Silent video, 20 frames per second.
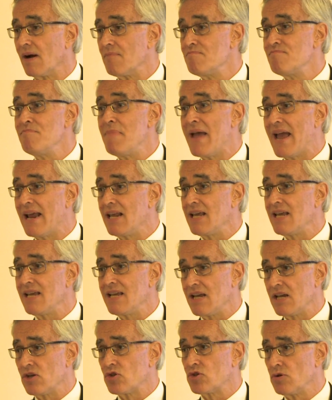
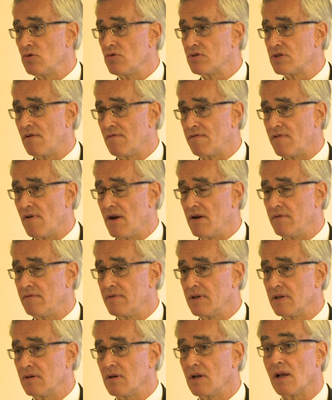many issues in front of
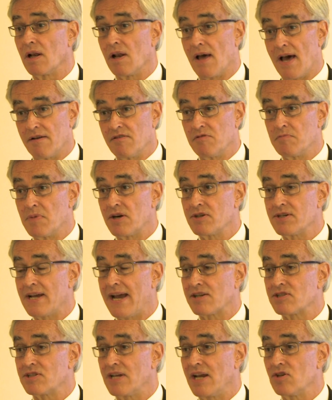it. A lot of them are
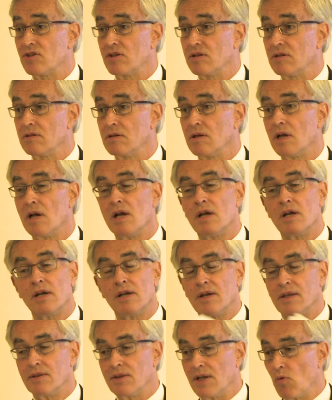taxation.
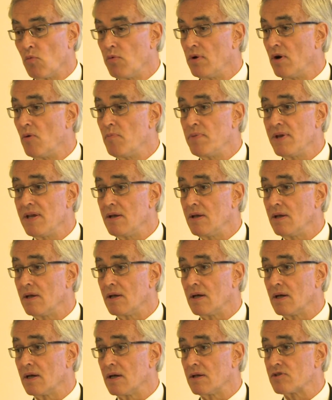There will be
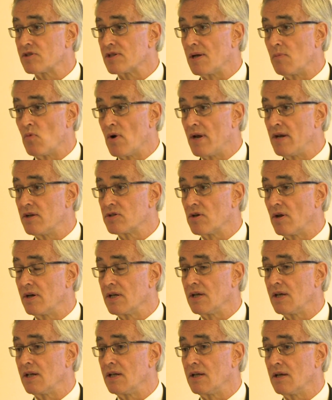someone who's going
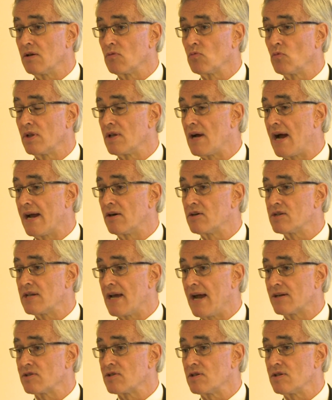to get hit with higher
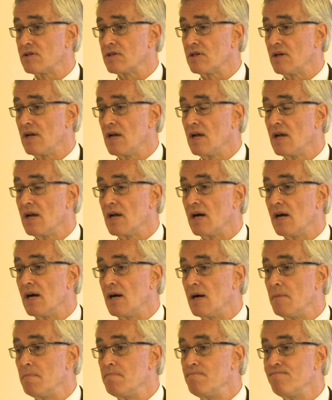taxes.
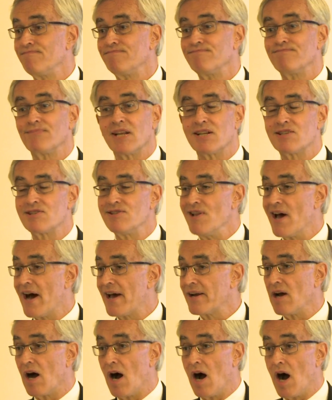It's
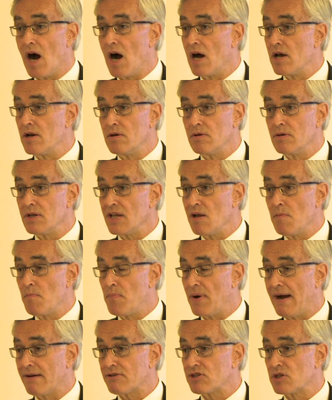not
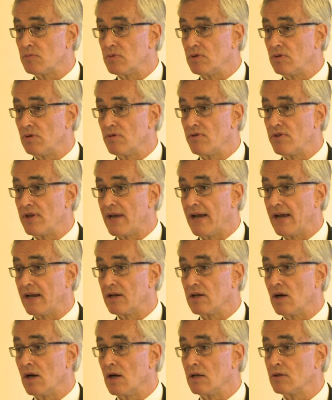impossible
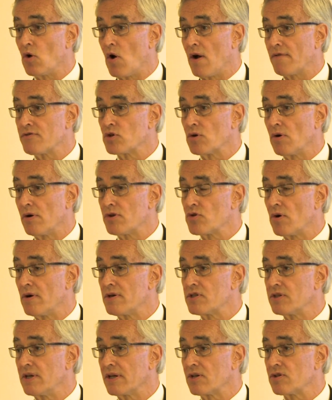that offshore
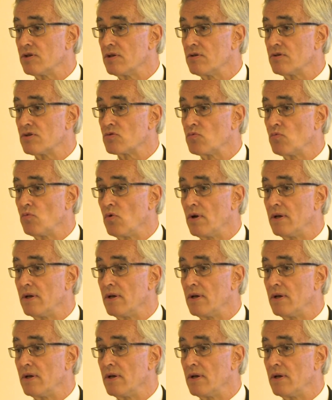jurisdictions